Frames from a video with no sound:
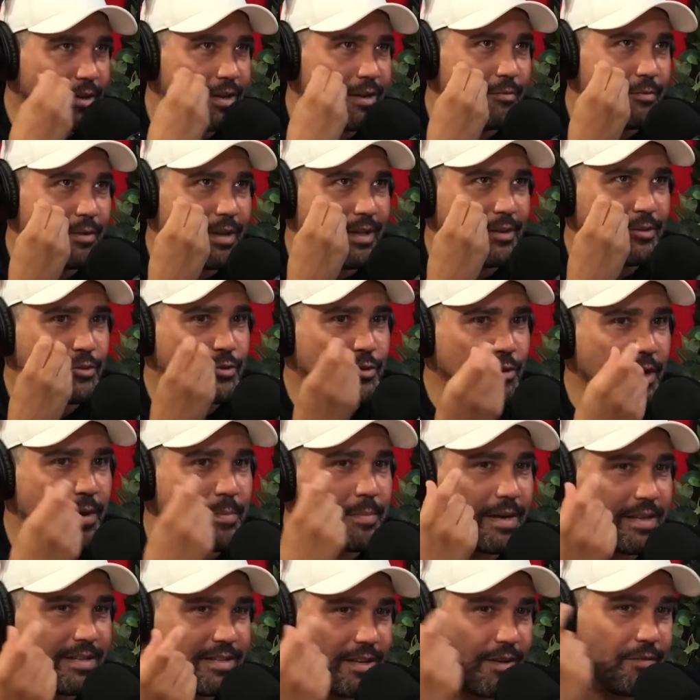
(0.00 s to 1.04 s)
enjoy
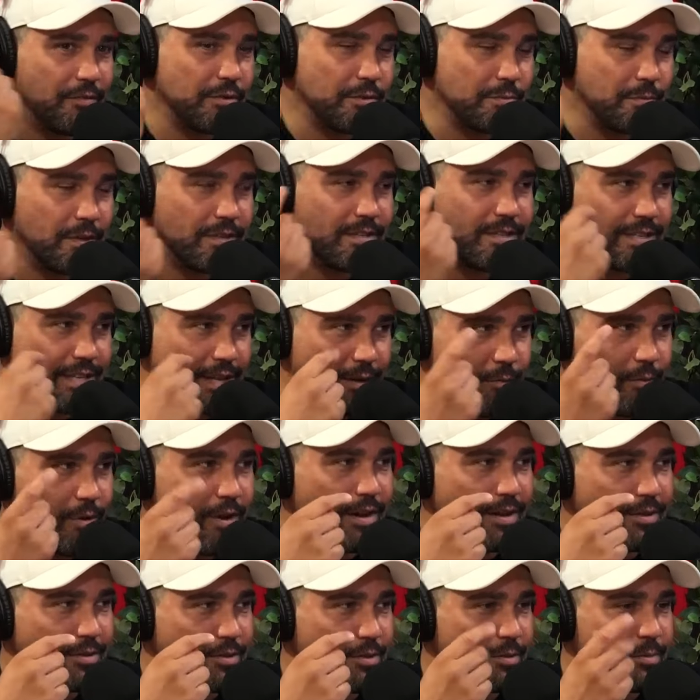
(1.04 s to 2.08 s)
myself as much as I
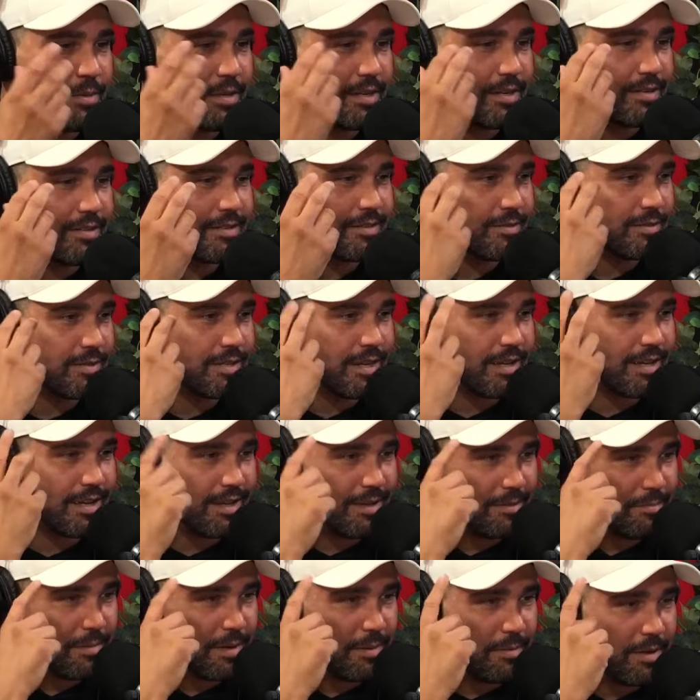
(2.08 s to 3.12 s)
wanted to because it was like
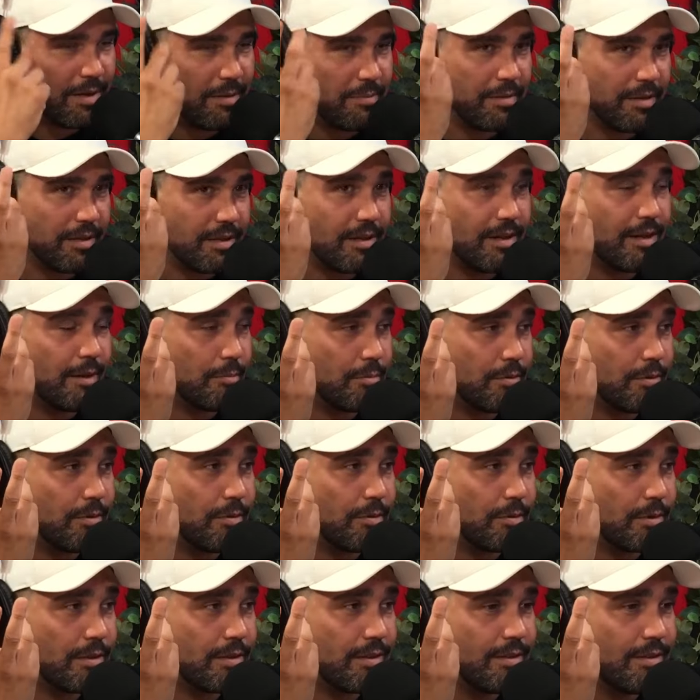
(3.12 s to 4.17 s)
I'm like, I'm
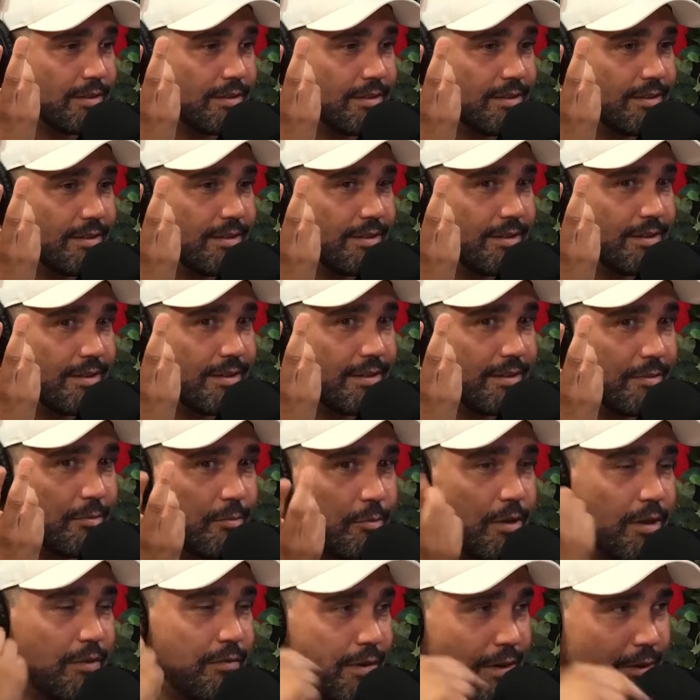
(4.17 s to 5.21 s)
broke.
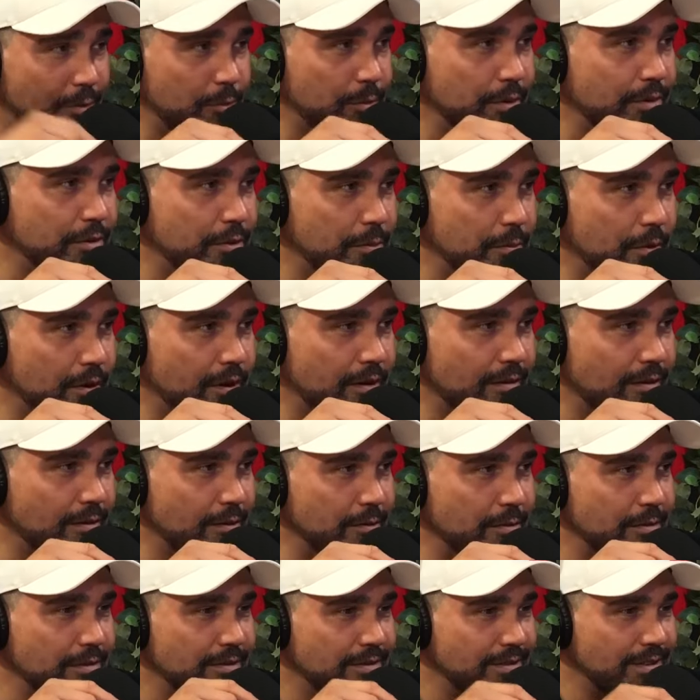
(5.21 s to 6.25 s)
What if I don't win
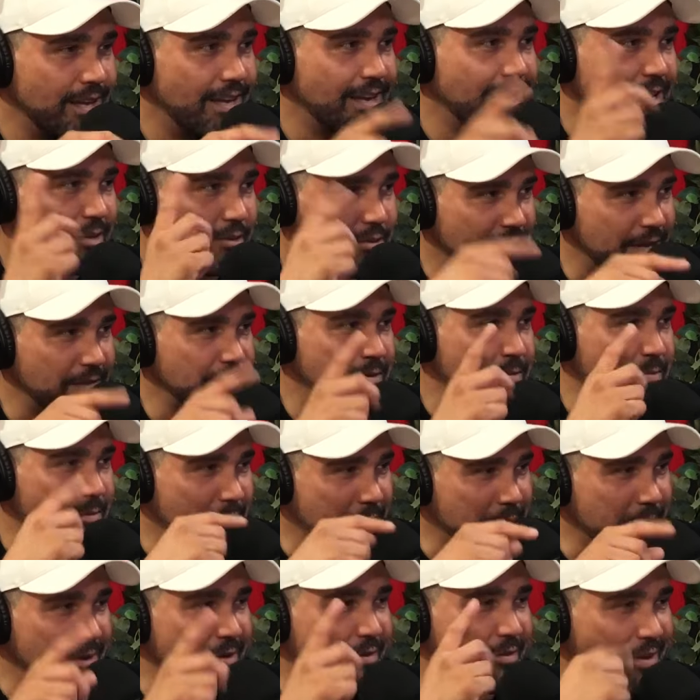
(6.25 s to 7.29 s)
tomorrow? Yeah, I got to save some of this
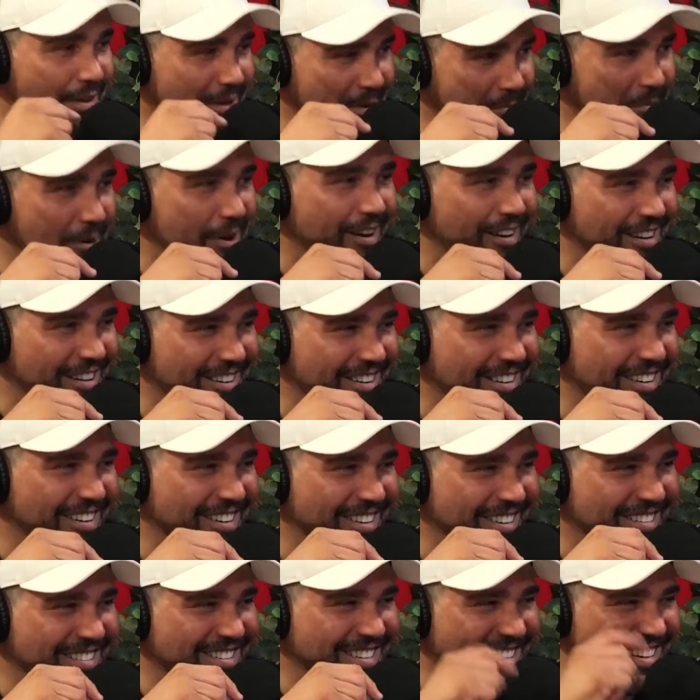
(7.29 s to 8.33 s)
money for
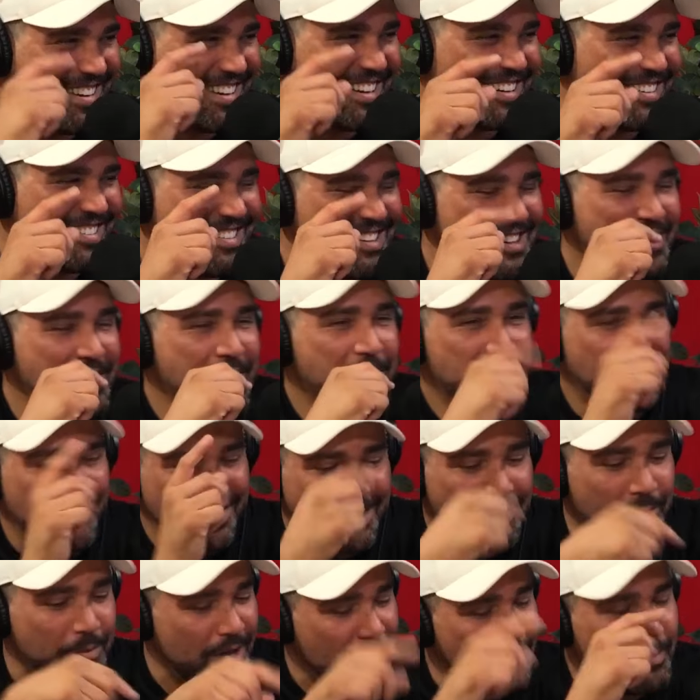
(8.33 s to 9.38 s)
tomorrow. You know. But
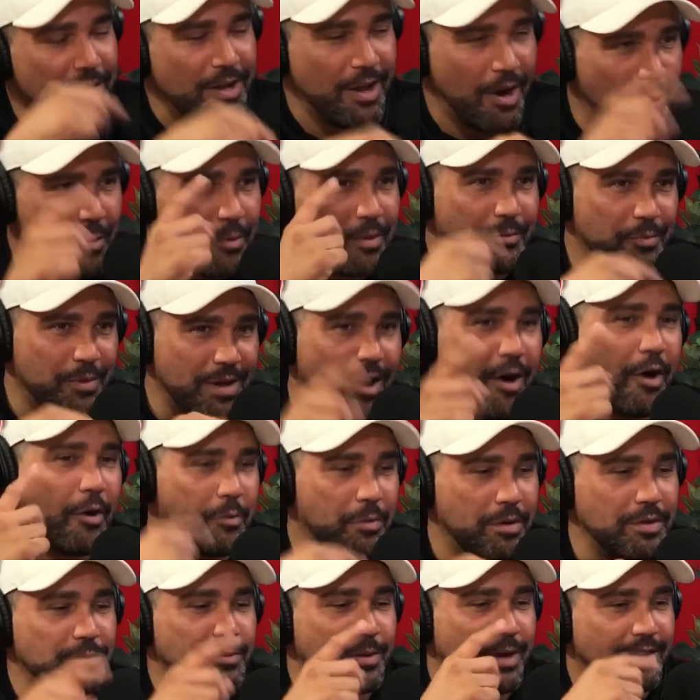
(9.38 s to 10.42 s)
we
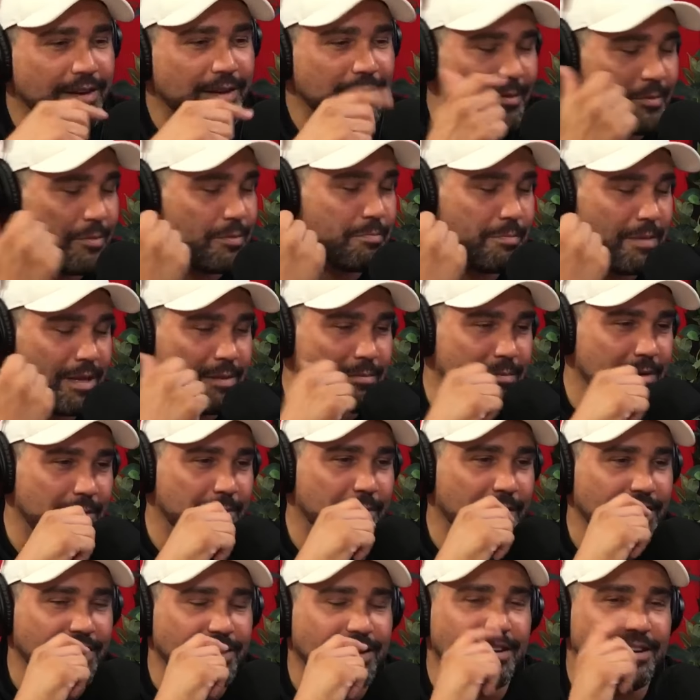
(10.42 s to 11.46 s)
always wound up. It was me and my
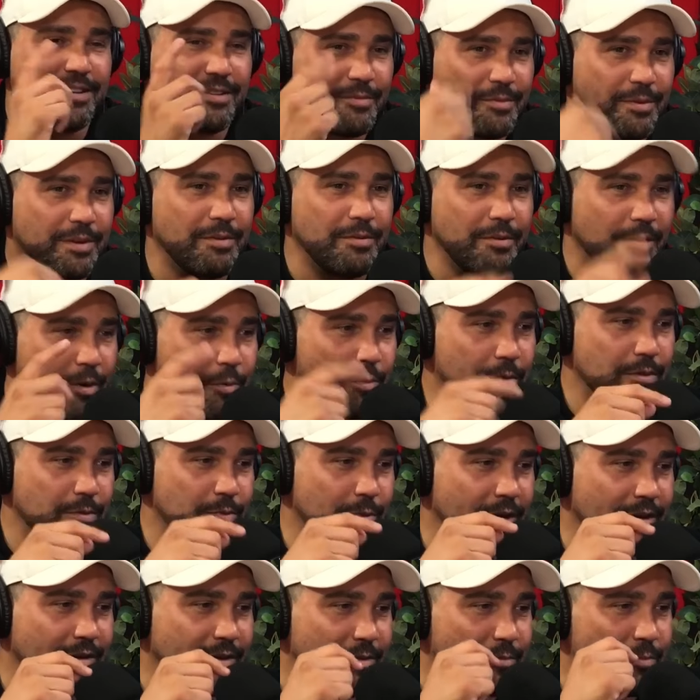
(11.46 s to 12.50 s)
buddy did it. We always
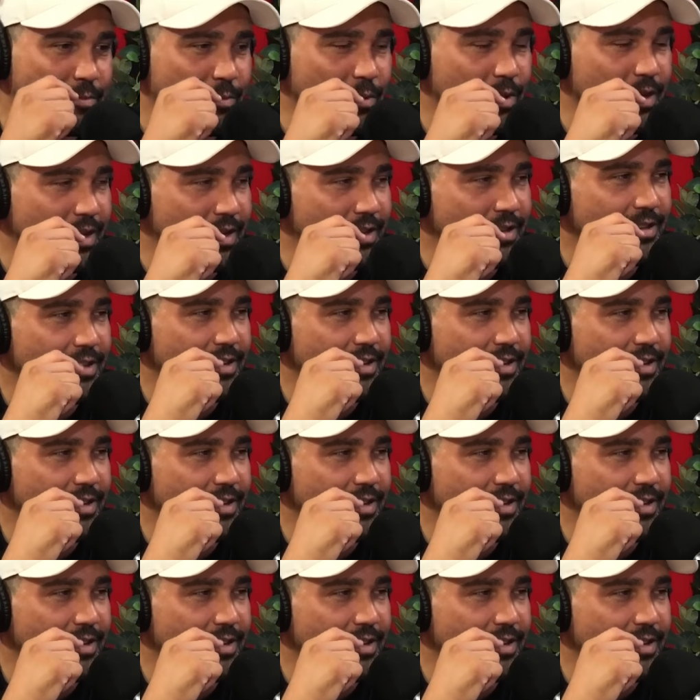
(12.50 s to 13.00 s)
wound up winning.